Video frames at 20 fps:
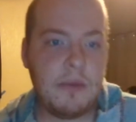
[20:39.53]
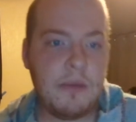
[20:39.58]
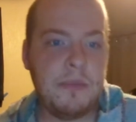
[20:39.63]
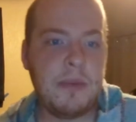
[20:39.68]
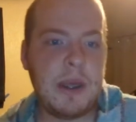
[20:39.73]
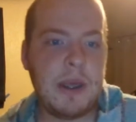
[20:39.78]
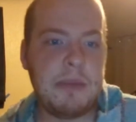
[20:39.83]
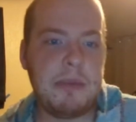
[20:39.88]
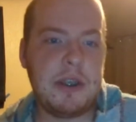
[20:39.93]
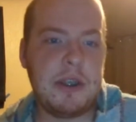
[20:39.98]

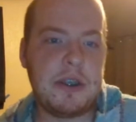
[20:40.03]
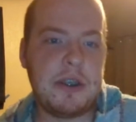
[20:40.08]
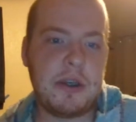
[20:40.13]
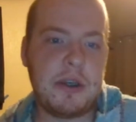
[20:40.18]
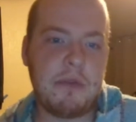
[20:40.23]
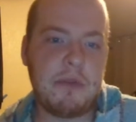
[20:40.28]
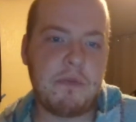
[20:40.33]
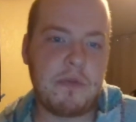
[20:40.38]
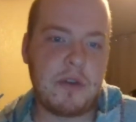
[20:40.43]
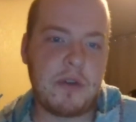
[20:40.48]
may be
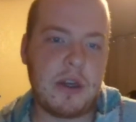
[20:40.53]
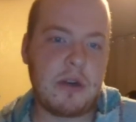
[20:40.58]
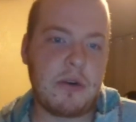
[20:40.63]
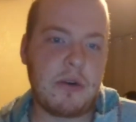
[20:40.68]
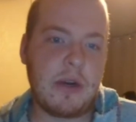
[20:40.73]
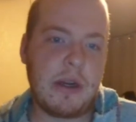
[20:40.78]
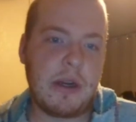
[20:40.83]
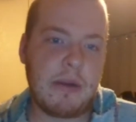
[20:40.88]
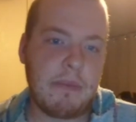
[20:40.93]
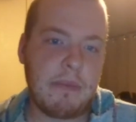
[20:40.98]
seen
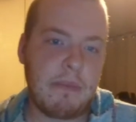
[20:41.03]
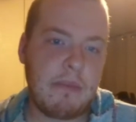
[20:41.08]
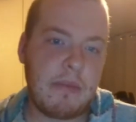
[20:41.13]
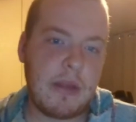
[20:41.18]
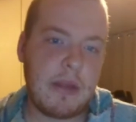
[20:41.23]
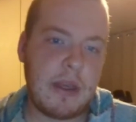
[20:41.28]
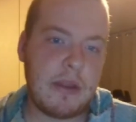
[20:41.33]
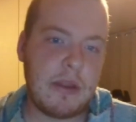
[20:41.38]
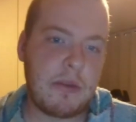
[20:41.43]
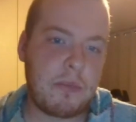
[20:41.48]
fluttering,
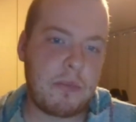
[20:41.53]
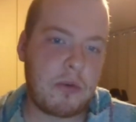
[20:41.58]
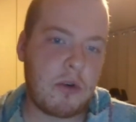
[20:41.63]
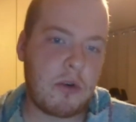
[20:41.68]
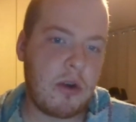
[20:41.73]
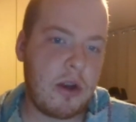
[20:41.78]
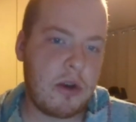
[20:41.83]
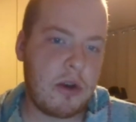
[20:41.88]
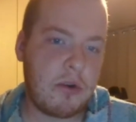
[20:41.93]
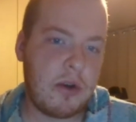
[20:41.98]
and the
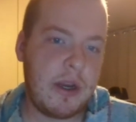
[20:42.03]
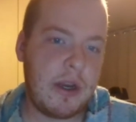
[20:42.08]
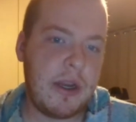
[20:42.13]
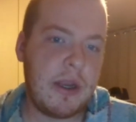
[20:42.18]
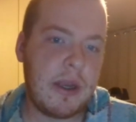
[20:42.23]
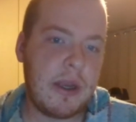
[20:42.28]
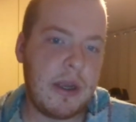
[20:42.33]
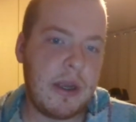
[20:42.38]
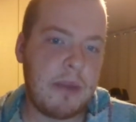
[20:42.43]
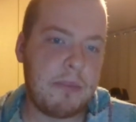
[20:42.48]

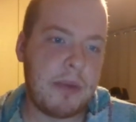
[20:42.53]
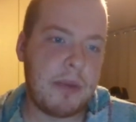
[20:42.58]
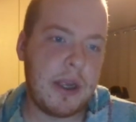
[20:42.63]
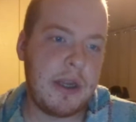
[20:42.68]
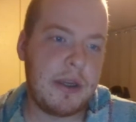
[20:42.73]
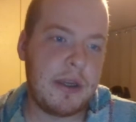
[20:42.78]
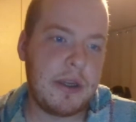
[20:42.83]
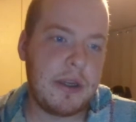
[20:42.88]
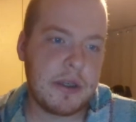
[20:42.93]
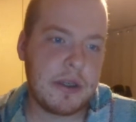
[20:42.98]
broidery and
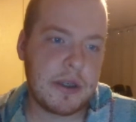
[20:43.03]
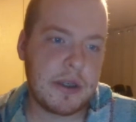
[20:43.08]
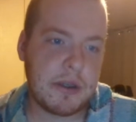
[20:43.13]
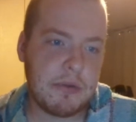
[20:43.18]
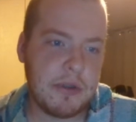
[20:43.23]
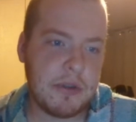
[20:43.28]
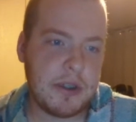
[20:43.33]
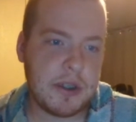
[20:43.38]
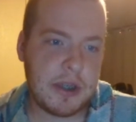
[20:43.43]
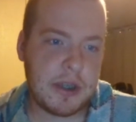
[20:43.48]
paintings
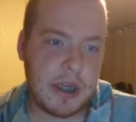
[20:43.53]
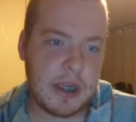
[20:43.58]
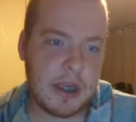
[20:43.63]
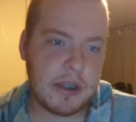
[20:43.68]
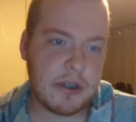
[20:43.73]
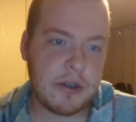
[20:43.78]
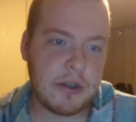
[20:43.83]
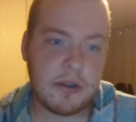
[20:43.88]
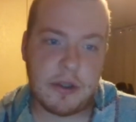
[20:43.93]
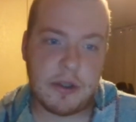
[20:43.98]
of these
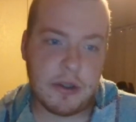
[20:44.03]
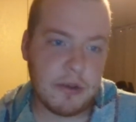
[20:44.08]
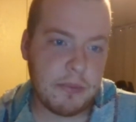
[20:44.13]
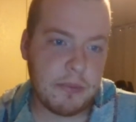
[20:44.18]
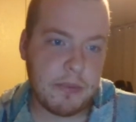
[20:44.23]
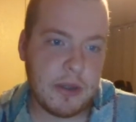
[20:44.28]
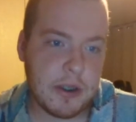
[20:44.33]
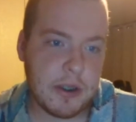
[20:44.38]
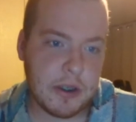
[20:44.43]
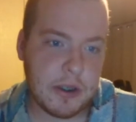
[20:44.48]
dancers of the
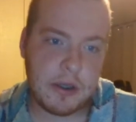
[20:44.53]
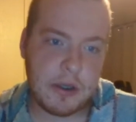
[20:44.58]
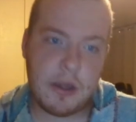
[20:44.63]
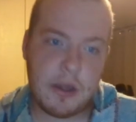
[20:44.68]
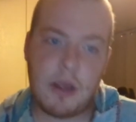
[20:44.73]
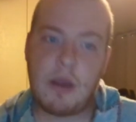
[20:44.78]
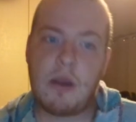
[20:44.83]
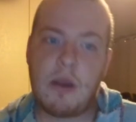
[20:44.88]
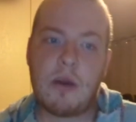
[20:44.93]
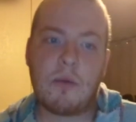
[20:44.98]
mist
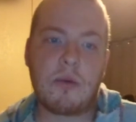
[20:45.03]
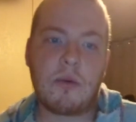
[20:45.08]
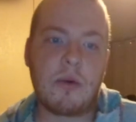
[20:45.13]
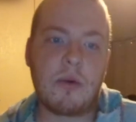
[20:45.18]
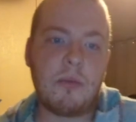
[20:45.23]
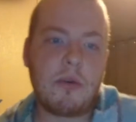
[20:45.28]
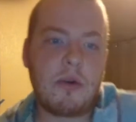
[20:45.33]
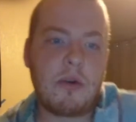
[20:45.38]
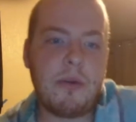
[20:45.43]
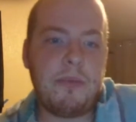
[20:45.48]

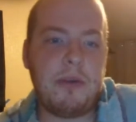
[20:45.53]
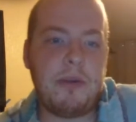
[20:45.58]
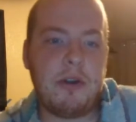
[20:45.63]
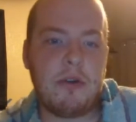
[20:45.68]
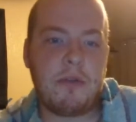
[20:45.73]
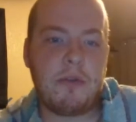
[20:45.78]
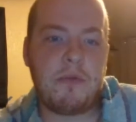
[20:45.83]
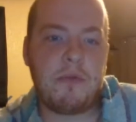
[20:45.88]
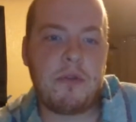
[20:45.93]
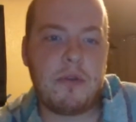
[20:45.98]
were more
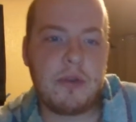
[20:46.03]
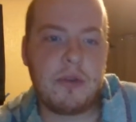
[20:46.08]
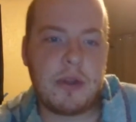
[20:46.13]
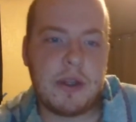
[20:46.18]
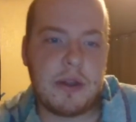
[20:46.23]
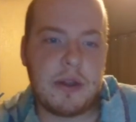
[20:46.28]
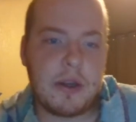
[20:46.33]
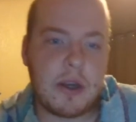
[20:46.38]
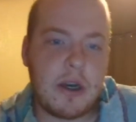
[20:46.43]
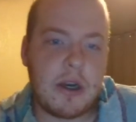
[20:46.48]
beautiful
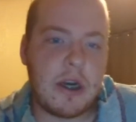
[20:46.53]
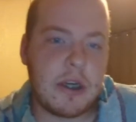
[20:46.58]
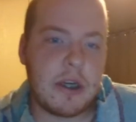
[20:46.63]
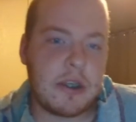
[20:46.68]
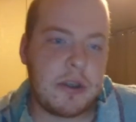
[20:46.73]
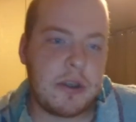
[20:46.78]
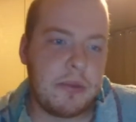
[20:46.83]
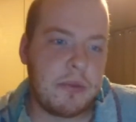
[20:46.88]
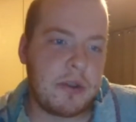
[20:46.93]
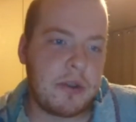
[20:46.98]
than the
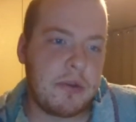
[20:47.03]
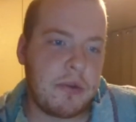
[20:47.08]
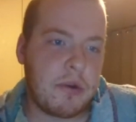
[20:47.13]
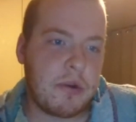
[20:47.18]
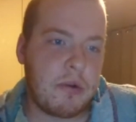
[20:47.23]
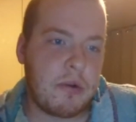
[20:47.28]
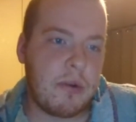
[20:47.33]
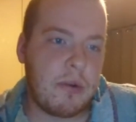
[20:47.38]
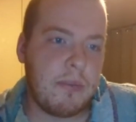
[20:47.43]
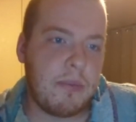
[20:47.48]
costumes of the
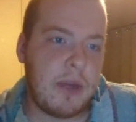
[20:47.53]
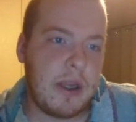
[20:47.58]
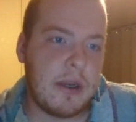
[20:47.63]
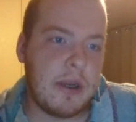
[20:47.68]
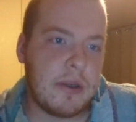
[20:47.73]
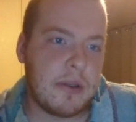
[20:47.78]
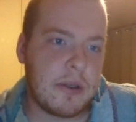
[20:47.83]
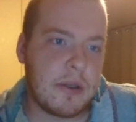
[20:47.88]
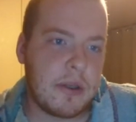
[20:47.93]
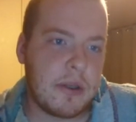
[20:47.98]
corn
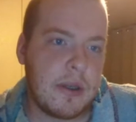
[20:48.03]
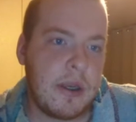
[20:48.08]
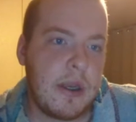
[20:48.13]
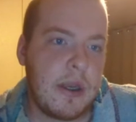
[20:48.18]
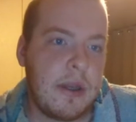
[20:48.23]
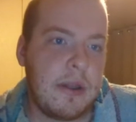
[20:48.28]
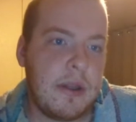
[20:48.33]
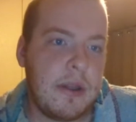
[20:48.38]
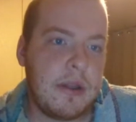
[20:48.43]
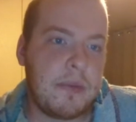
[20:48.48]
maidens.
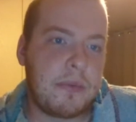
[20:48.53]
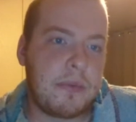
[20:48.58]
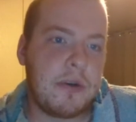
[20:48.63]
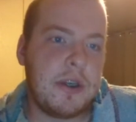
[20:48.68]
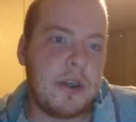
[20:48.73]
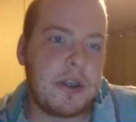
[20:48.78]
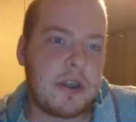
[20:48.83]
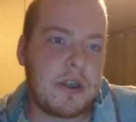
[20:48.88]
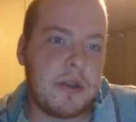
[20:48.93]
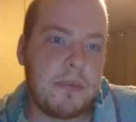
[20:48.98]
Then the
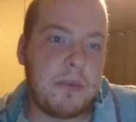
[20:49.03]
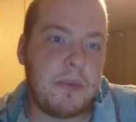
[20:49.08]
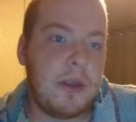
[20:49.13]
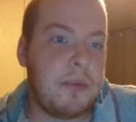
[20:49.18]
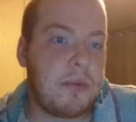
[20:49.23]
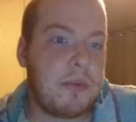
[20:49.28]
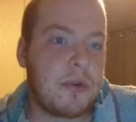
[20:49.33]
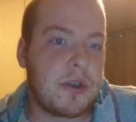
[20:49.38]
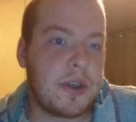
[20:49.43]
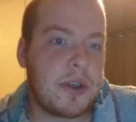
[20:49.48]
priests of the
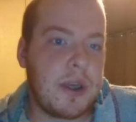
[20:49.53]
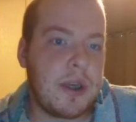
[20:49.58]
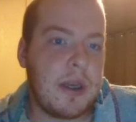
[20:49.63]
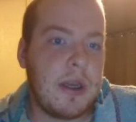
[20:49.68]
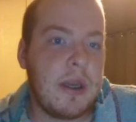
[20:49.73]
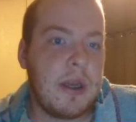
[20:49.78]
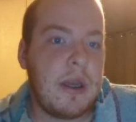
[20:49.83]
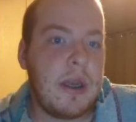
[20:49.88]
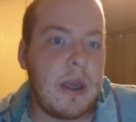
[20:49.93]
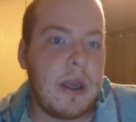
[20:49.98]
people
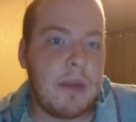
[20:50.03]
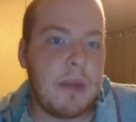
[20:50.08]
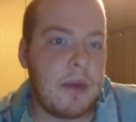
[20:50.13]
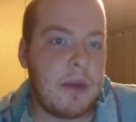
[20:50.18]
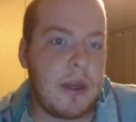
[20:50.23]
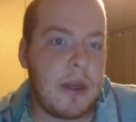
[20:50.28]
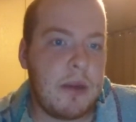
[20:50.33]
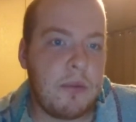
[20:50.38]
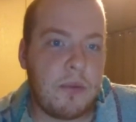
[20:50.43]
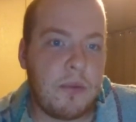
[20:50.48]
said, It
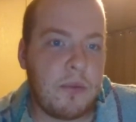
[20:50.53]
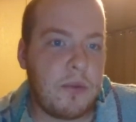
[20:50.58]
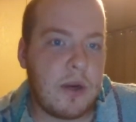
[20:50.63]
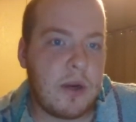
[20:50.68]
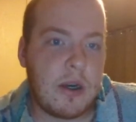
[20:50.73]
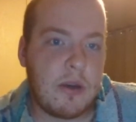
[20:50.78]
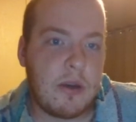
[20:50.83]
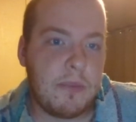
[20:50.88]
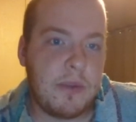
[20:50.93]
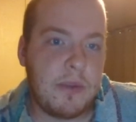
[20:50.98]
may
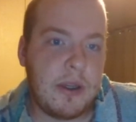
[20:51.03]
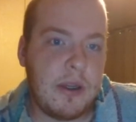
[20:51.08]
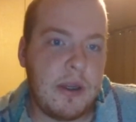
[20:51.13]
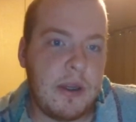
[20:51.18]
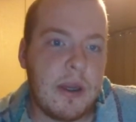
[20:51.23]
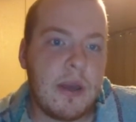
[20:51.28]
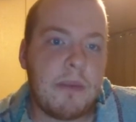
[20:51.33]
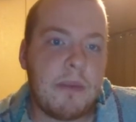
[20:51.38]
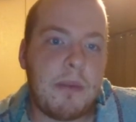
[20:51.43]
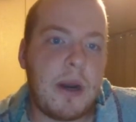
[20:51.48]
well
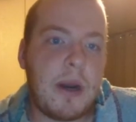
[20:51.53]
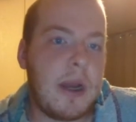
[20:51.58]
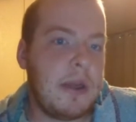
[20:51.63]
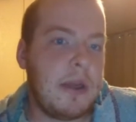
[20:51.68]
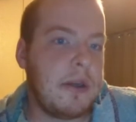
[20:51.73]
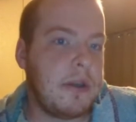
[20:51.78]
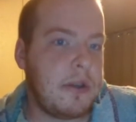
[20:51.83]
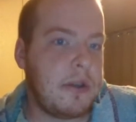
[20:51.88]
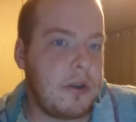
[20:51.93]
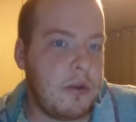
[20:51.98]
be
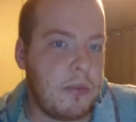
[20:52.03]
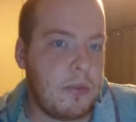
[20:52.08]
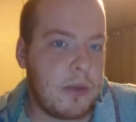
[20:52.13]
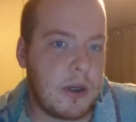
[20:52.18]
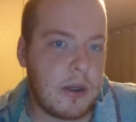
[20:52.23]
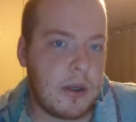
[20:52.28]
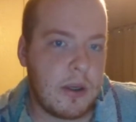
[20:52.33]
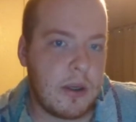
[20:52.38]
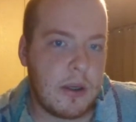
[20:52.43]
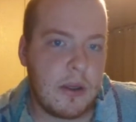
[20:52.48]

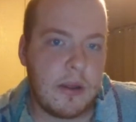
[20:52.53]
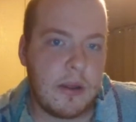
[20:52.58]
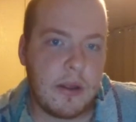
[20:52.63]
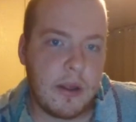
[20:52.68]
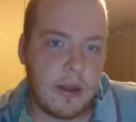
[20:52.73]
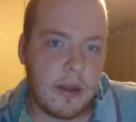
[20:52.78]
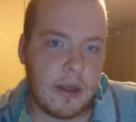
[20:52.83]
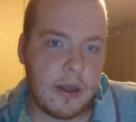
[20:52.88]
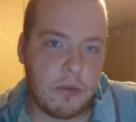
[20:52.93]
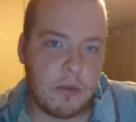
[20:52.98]
Payatuma,
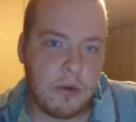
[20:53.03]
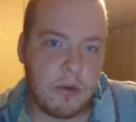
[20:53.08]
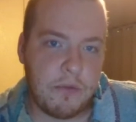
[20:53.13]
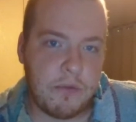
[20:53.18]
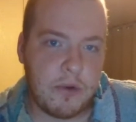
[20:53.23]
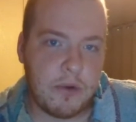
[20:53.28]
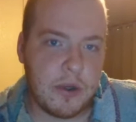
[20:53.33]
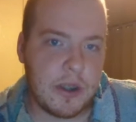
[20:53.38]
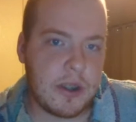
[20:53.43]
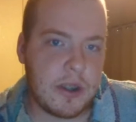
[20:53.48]
the liquid
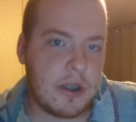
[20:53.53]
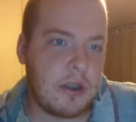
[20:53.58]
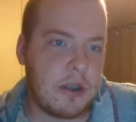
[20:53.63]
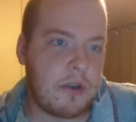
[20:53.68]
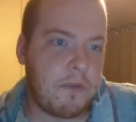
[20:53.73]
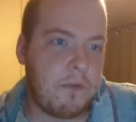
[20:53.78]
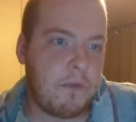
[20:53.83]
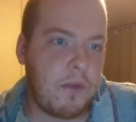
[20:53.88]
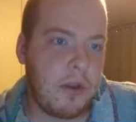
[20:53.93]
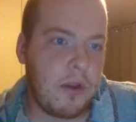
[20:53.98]
voice,
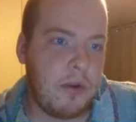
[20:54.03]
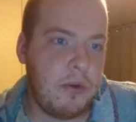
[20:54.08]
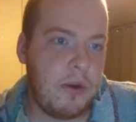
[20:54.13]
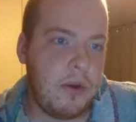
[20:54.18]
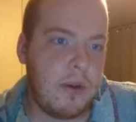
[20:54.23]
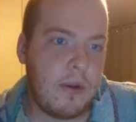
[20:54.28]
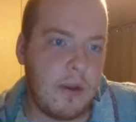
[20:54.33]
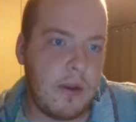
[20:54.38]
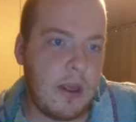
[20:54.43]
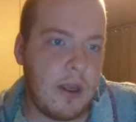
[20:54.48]
his
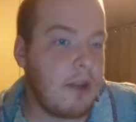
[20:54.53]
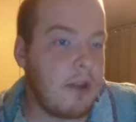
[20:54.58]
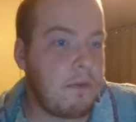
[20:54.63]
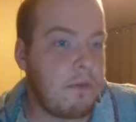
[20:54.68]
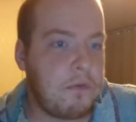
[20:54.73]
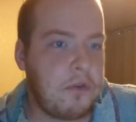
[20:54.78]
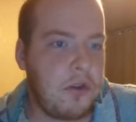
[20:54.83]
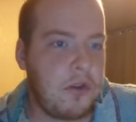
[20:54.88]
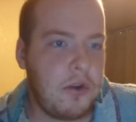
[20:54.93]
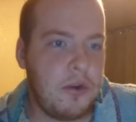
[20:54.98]
flute, and the
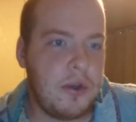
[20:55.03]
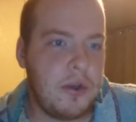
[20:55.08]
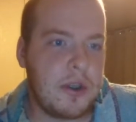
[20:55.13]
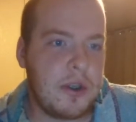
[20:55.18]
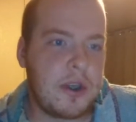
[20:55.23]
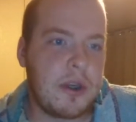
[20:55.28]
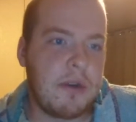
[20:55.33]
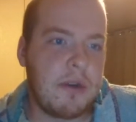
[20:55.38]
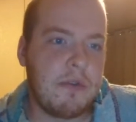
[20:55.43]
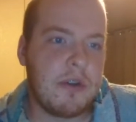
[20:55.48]

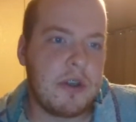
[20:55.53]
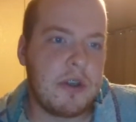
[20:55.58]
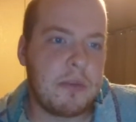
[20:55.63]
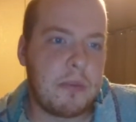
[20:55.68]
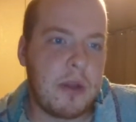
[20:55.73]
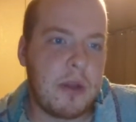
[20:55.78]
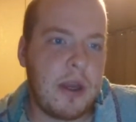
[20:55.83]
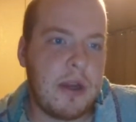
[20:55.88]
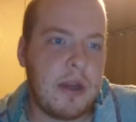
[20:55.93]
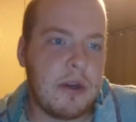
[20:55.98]
flutes of his
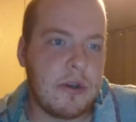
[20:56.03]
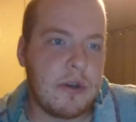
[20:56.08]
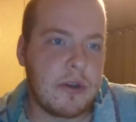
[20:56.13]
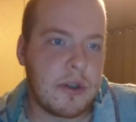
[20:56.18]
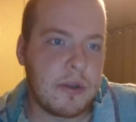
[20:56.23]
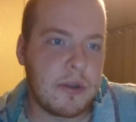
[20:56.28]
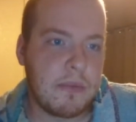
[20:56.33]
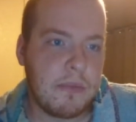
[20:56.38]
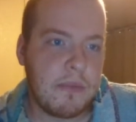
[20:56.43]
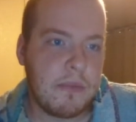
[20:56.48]

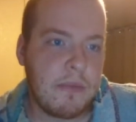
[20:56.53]
players.